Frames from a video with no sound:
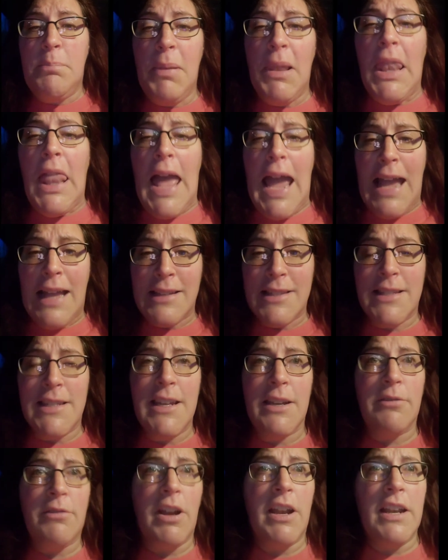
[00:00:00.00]

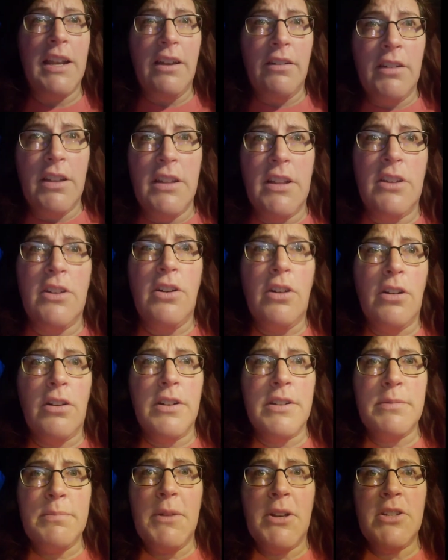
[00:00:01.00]
blasting right now in the
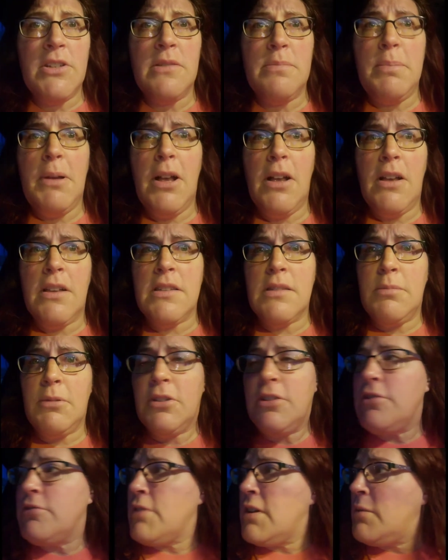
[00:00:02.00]
car as much as possible
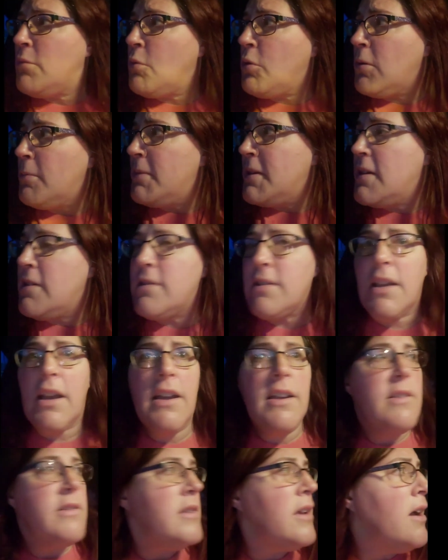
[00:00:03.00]
to try to warm these
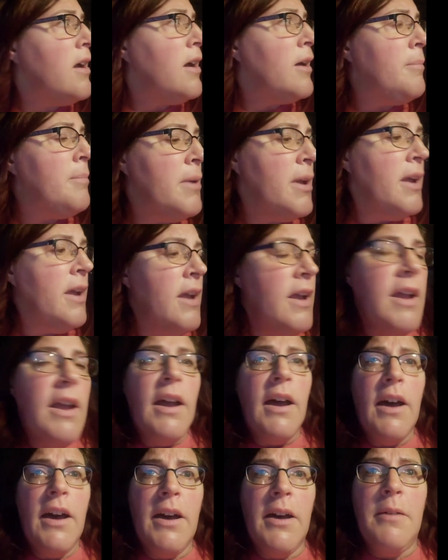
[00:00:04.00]
guys up.
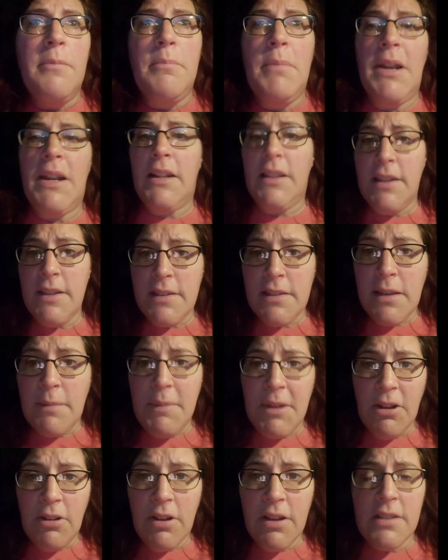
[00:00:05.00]
But at least
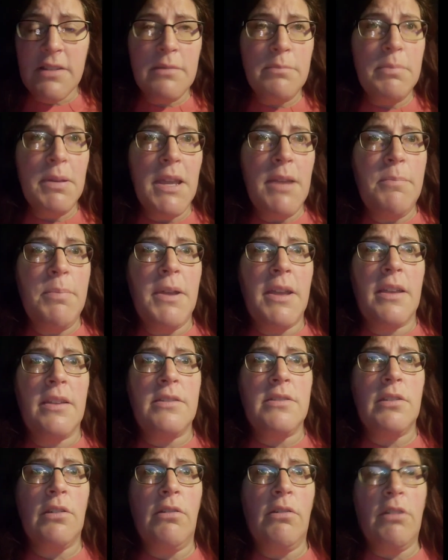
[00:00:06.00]
I'm hearing some peeping,
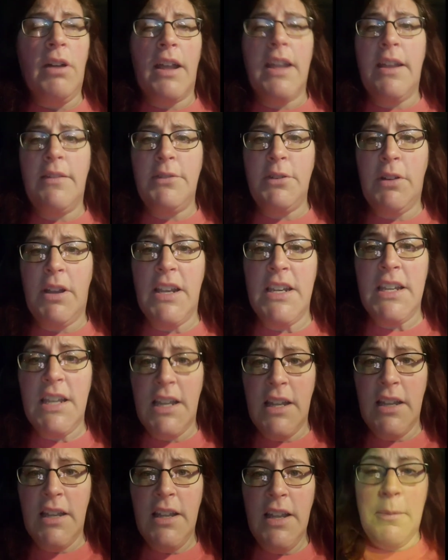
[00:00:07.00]
so I have no
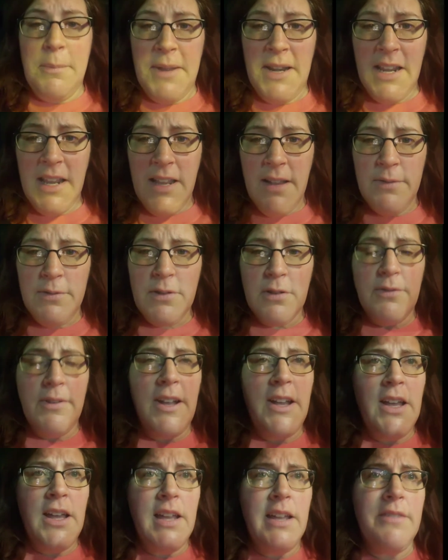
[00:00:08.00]
idea. Many have
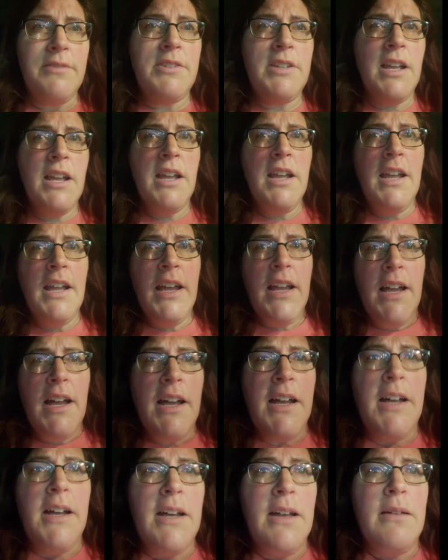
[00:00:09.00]
survived,
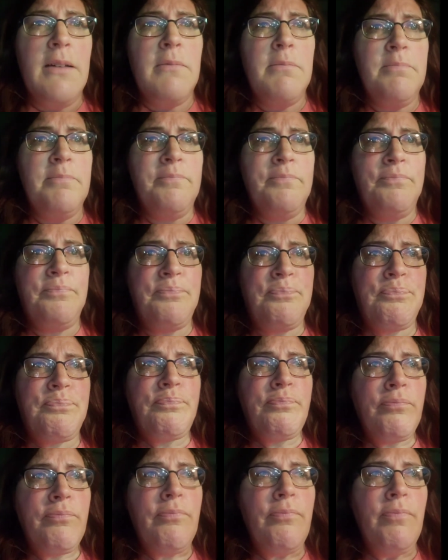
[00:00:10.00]

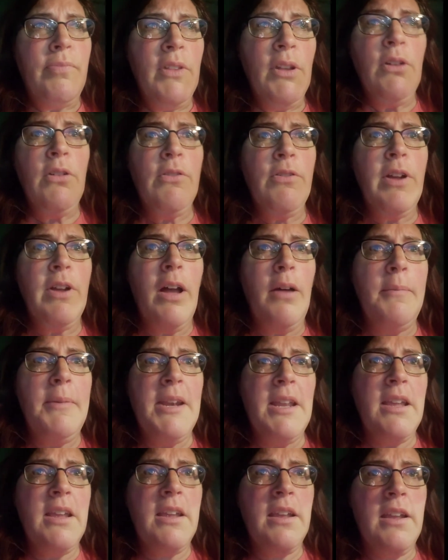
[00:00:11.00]
or how
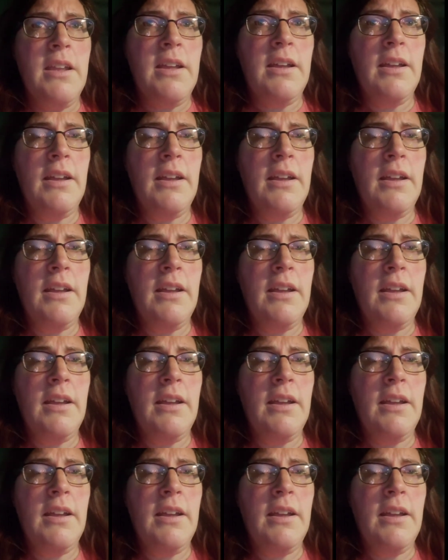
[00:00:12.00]
many,